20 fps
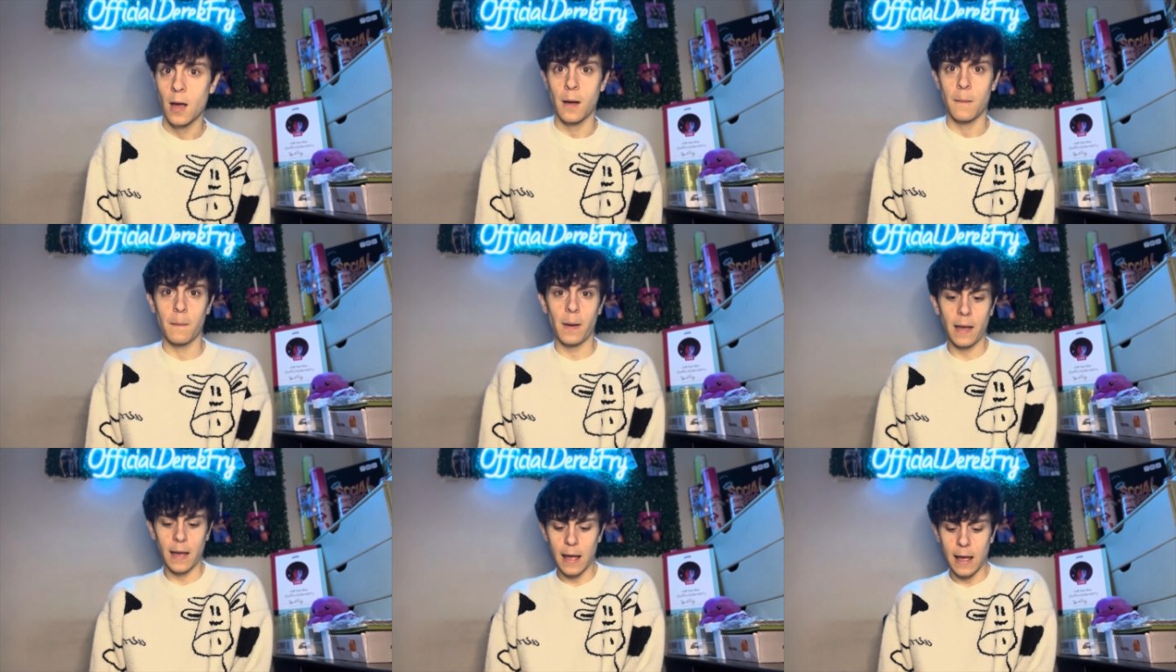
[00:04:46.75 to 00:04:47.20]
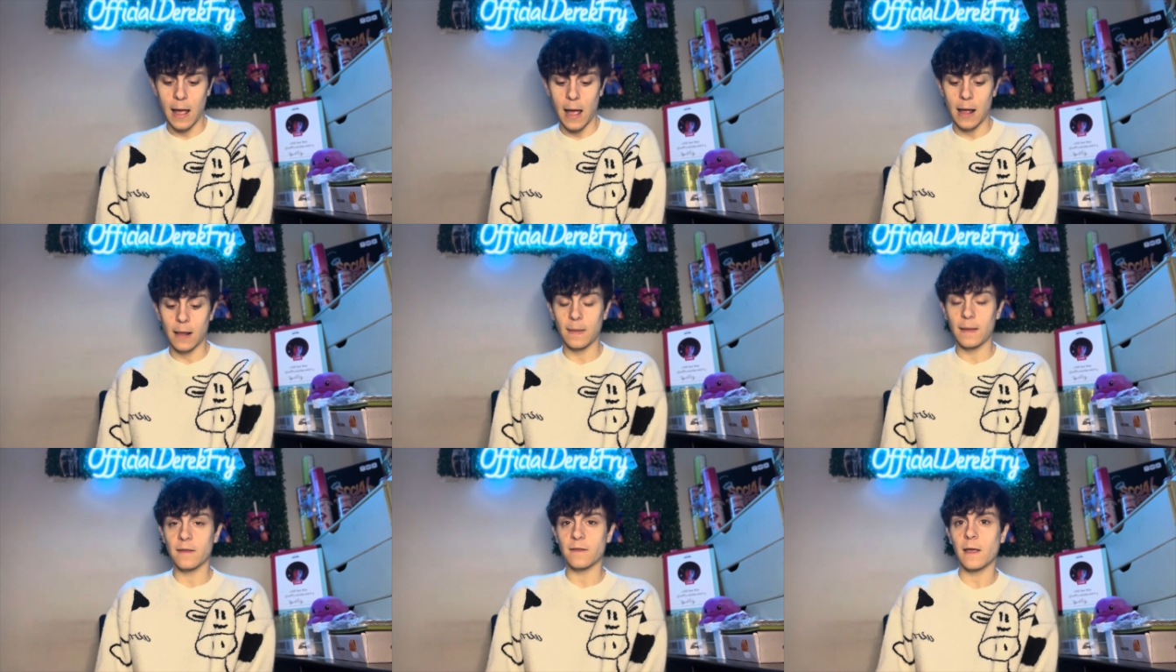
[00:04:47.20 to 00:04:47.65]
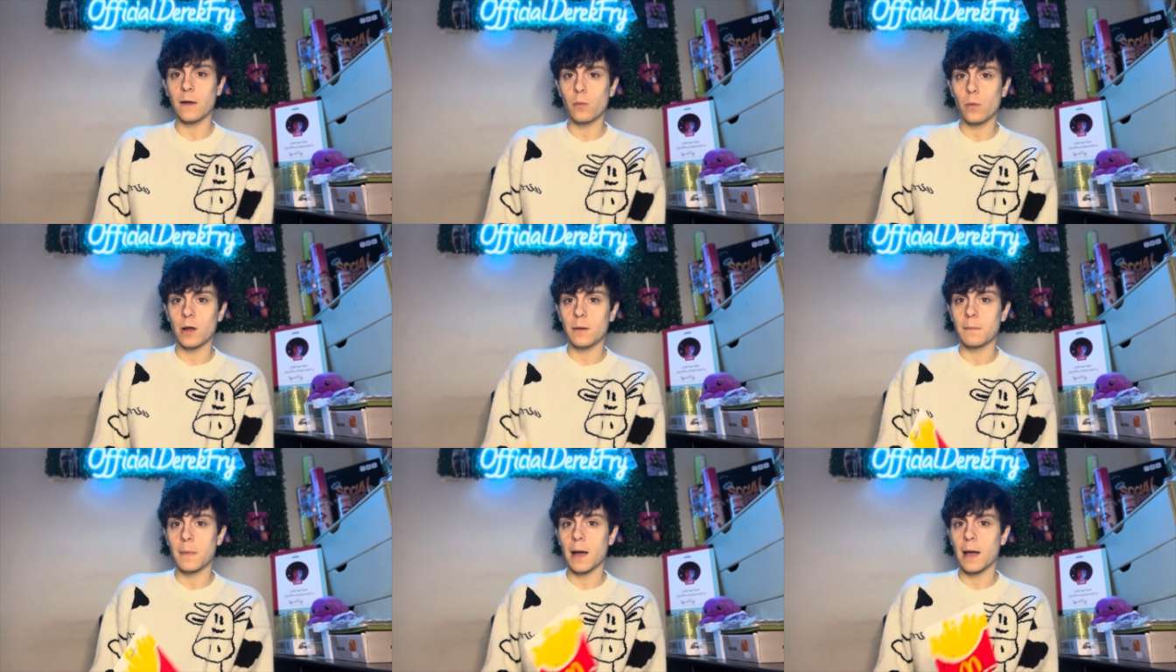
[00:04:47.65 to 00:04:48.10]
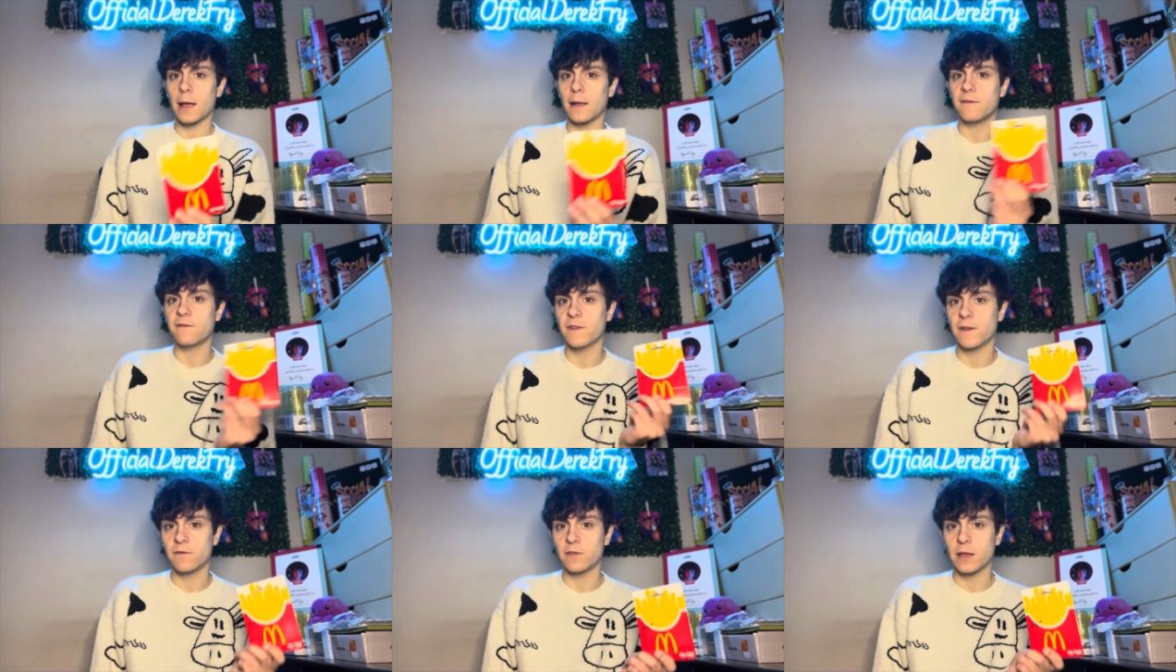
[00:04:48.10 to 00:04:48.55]
But hey, at least I won my
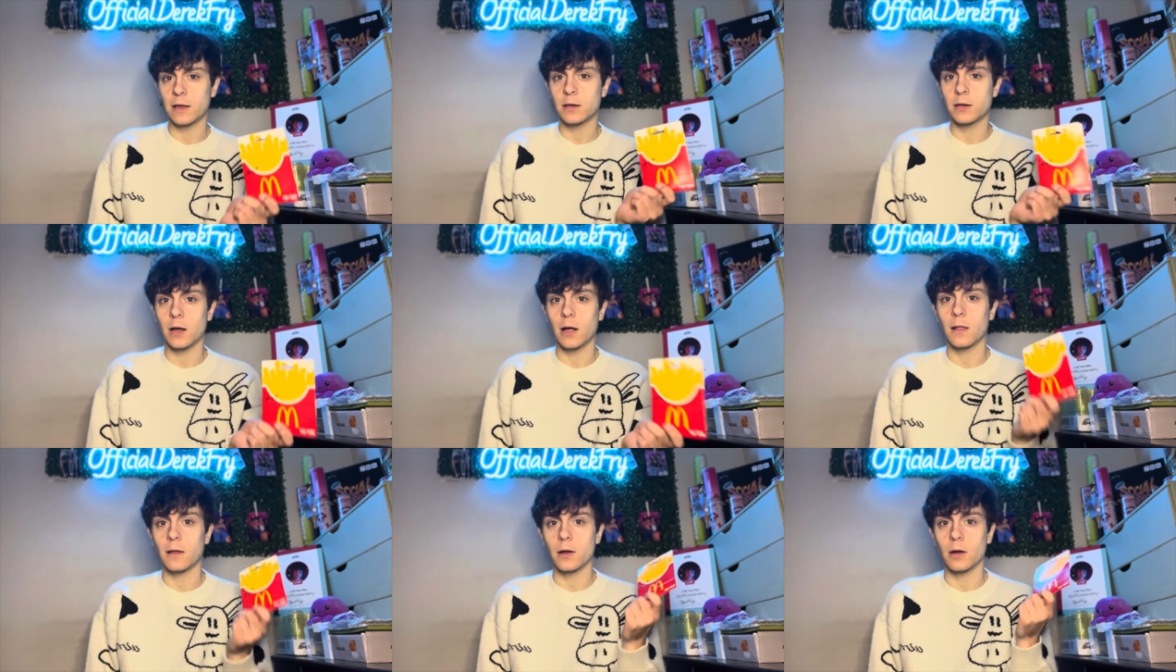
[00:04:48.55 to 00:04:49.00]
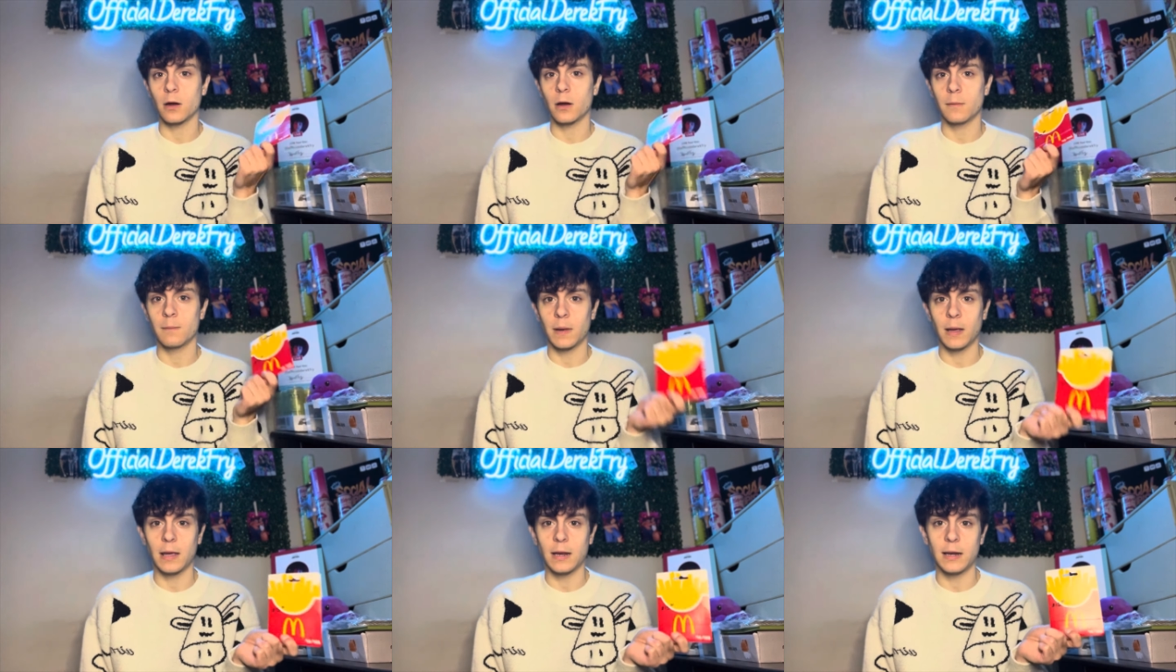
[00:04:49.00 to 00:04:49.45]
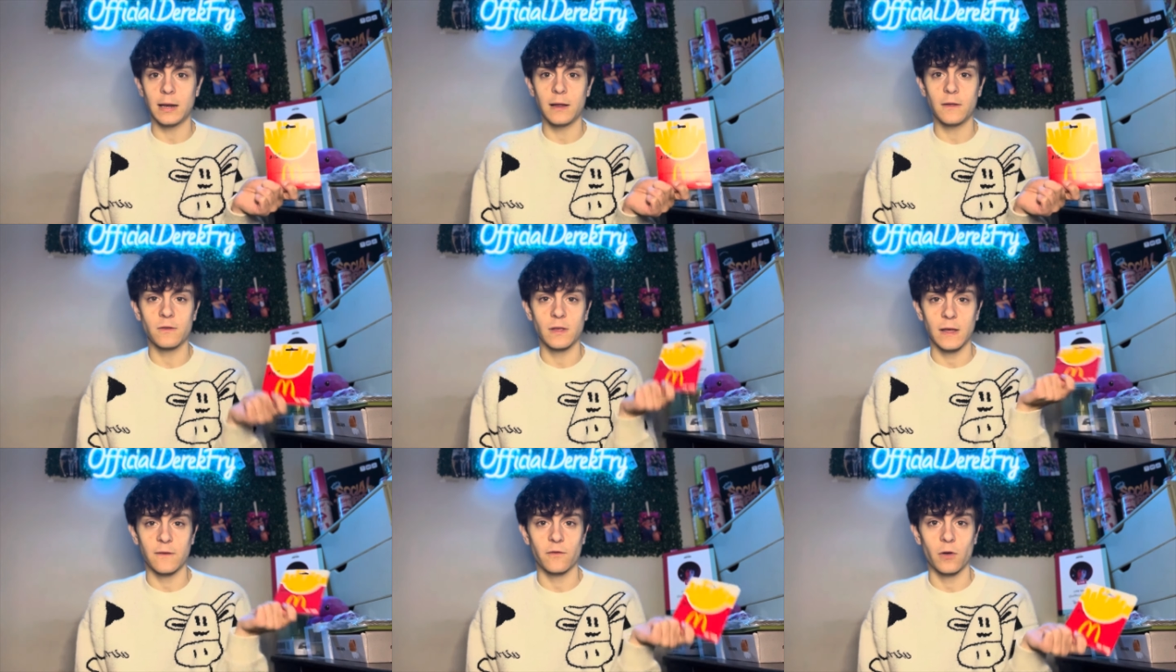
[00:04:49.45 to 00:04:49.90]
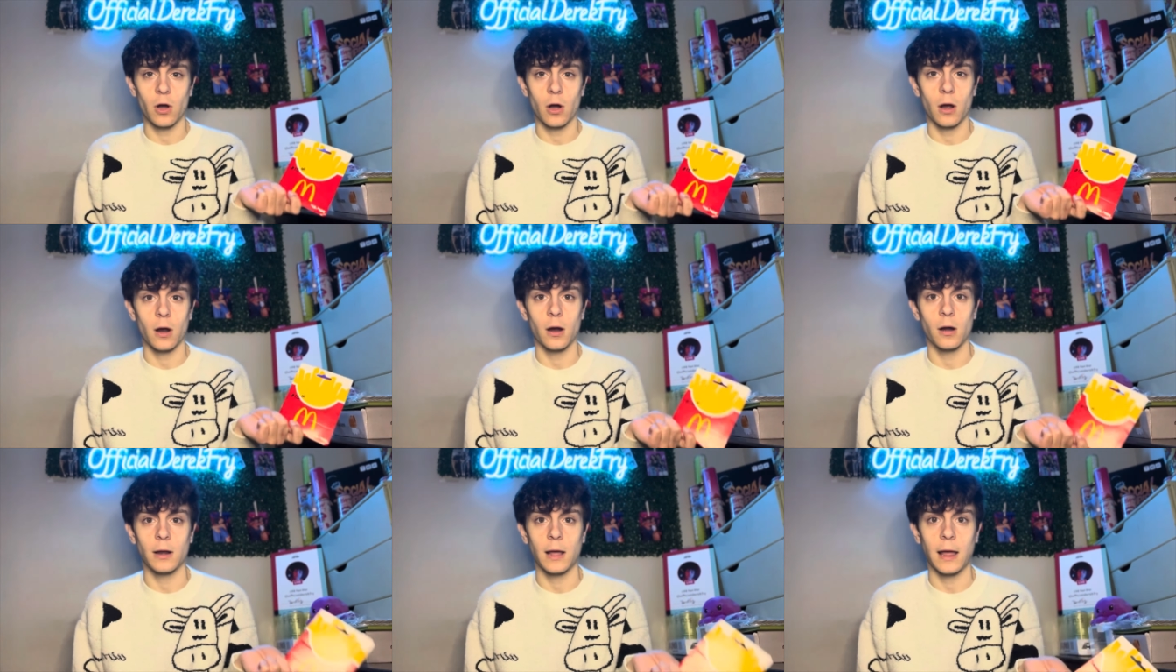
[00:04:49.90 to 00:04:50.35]
$15 Mickey D's gift
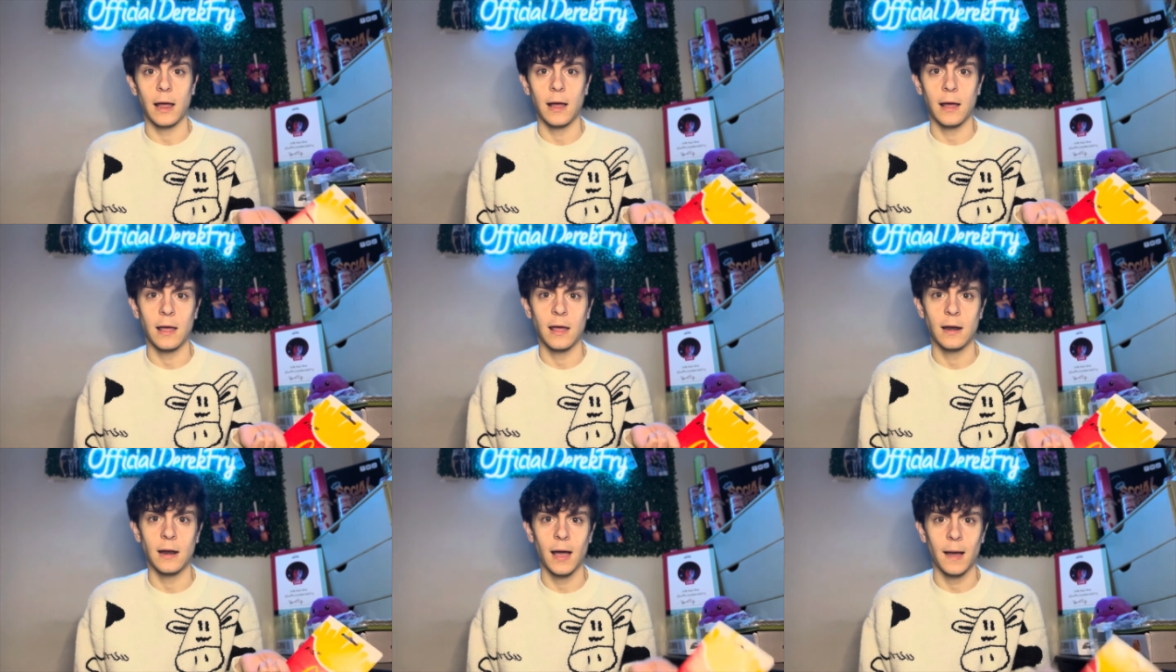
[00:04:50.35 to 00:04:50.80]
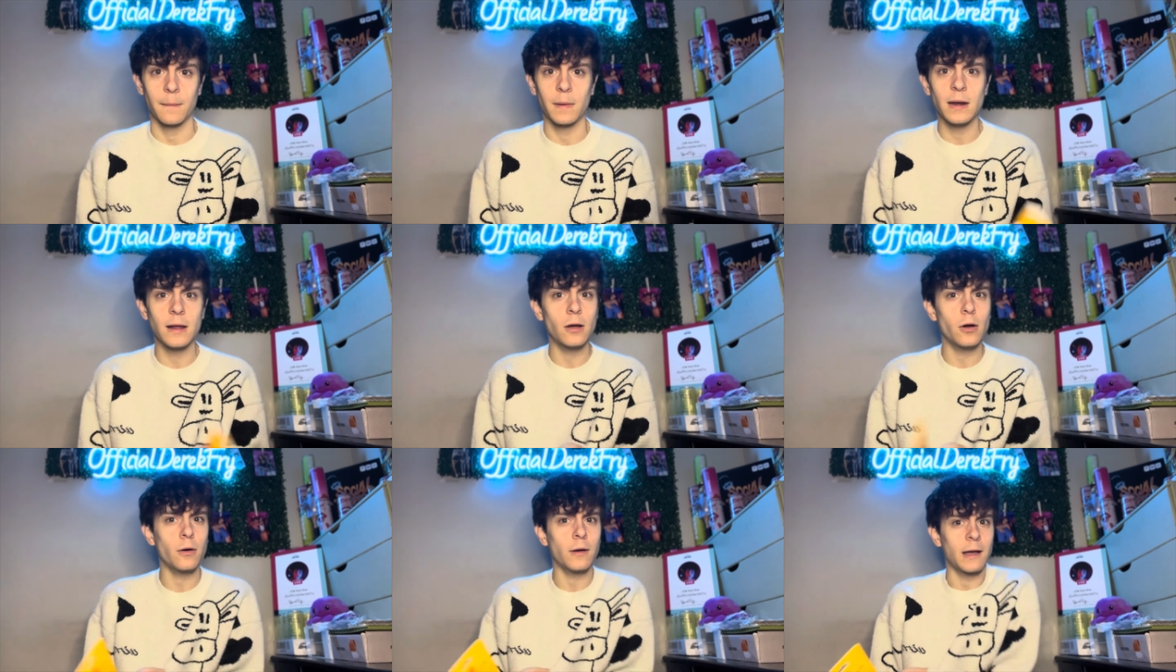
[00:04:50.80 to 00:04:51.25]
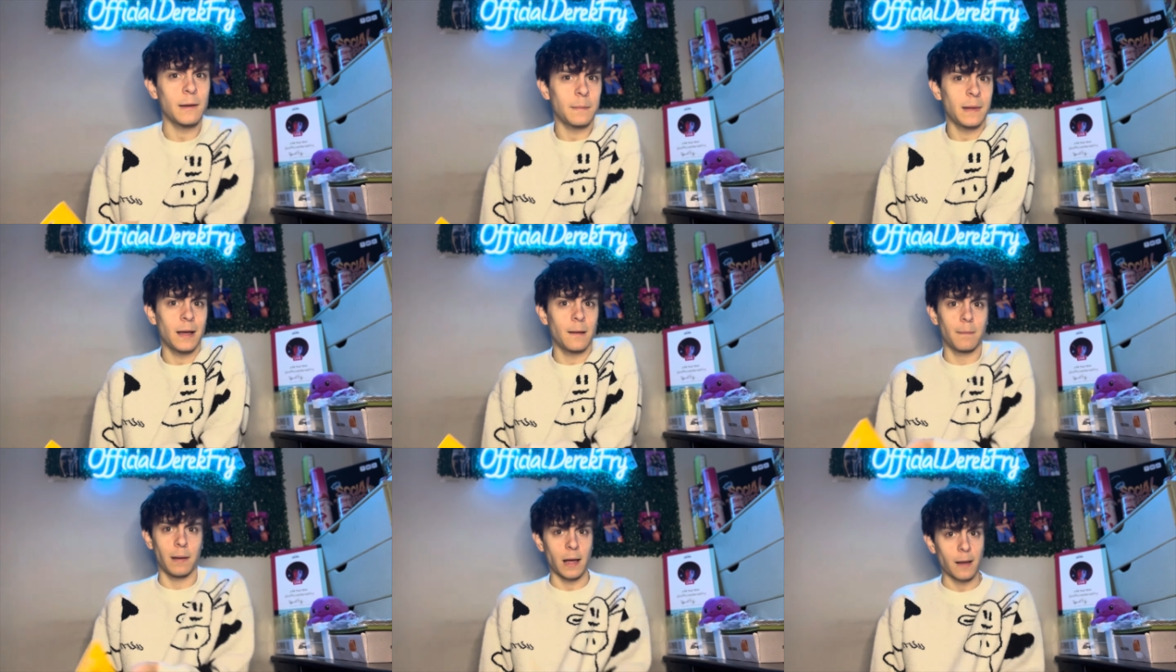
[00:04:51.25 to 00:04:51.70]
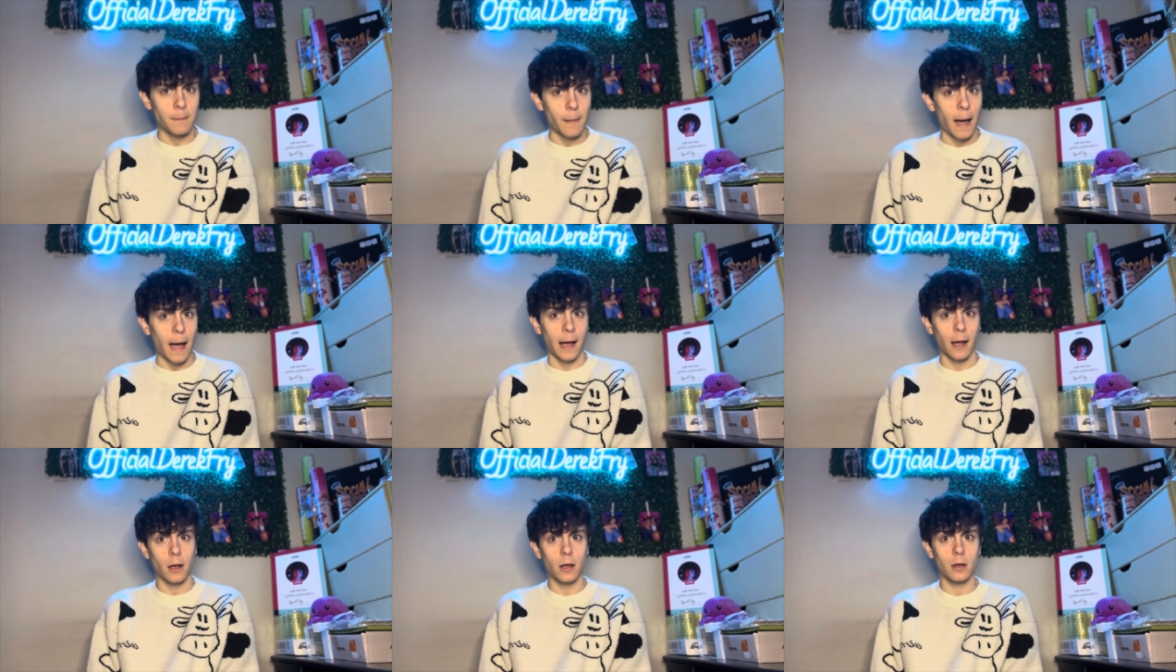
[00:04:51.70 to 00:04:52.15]
card, and I'm gonna go get me a Big
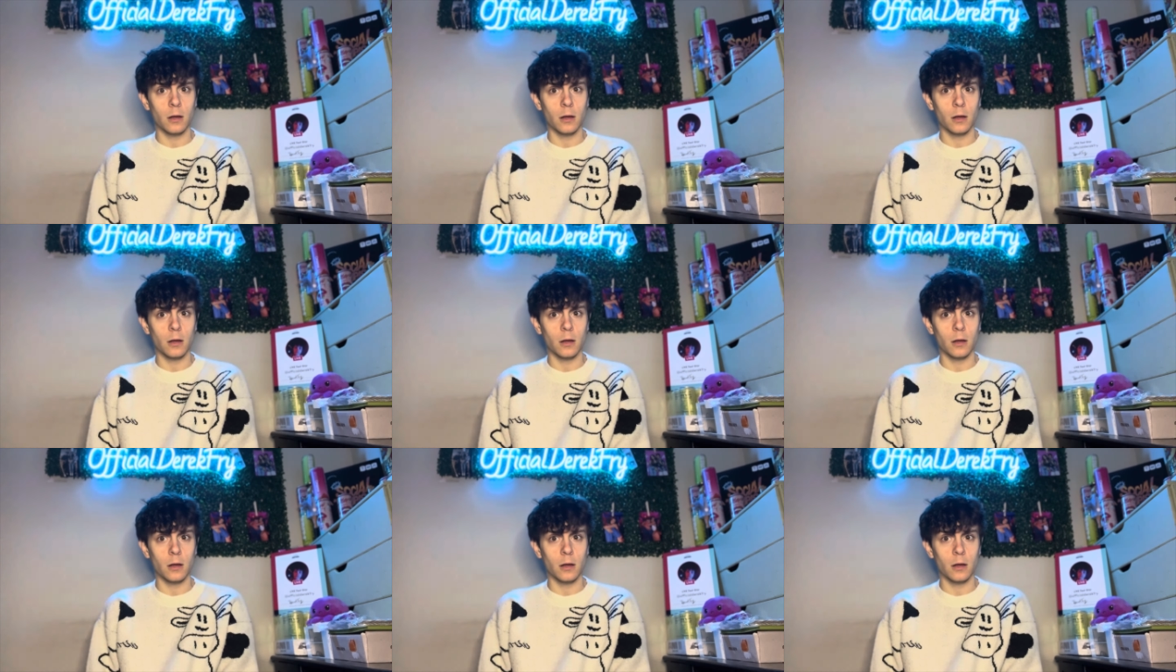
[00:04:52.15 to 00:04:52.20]
Mac.